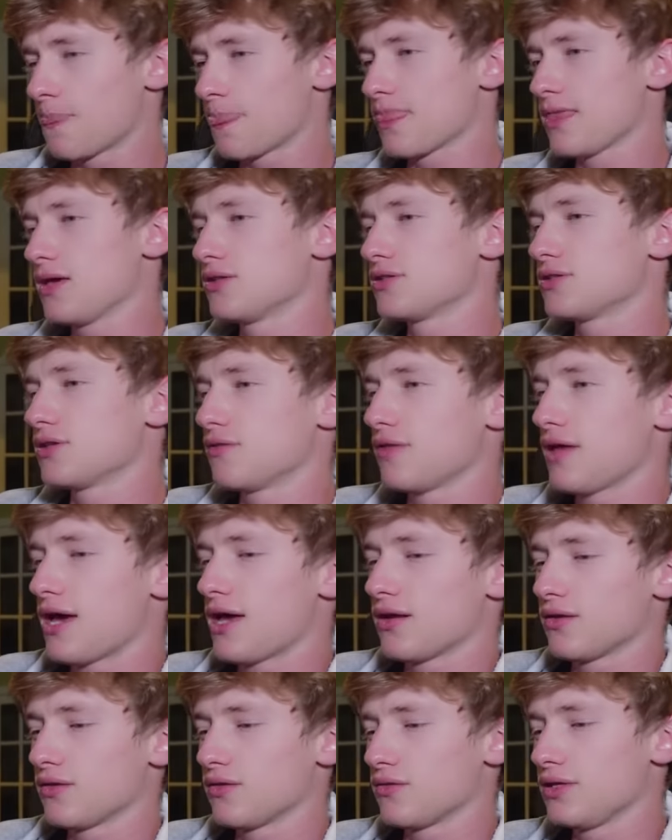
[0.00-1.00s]
is it
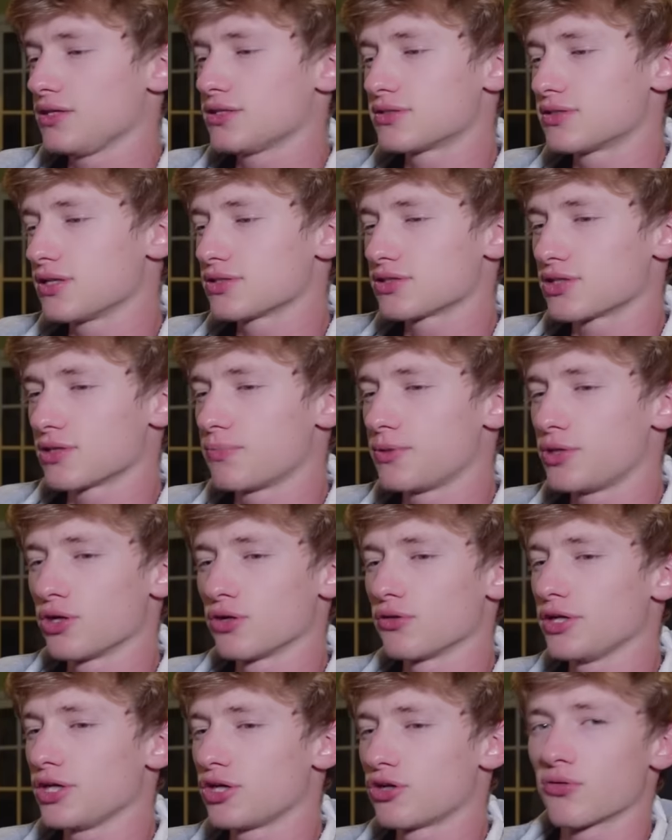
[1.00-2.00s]
that these things are
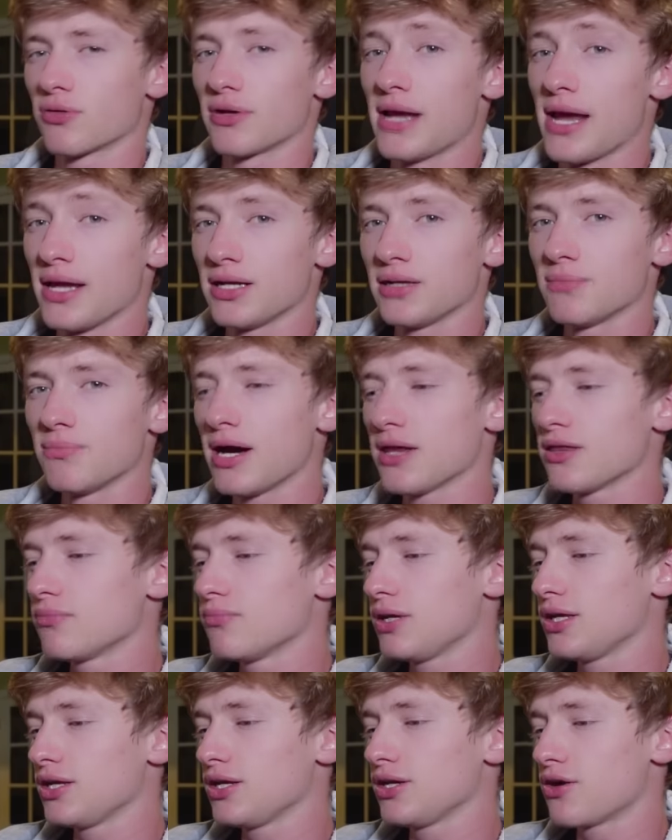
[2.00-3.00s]
purely created by the
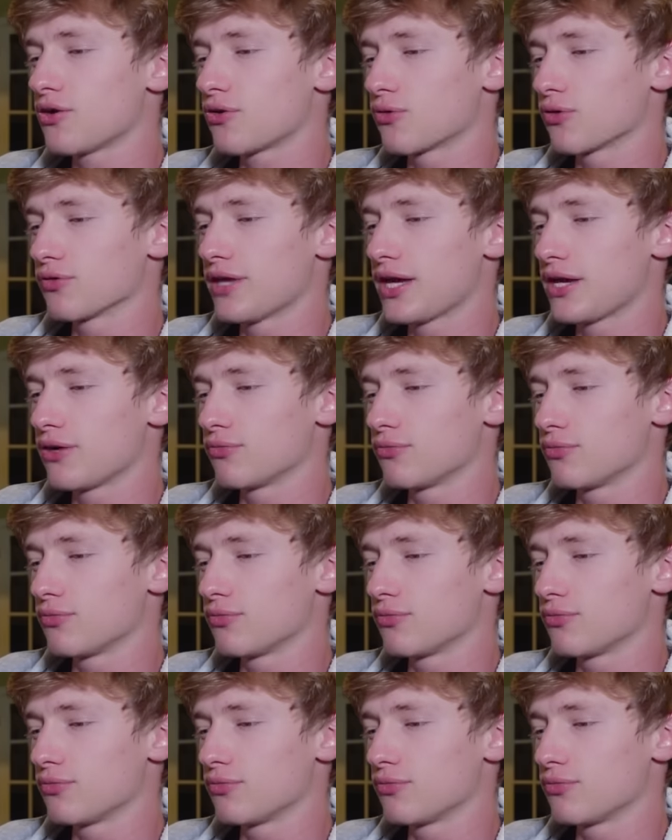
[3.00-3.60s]
media or they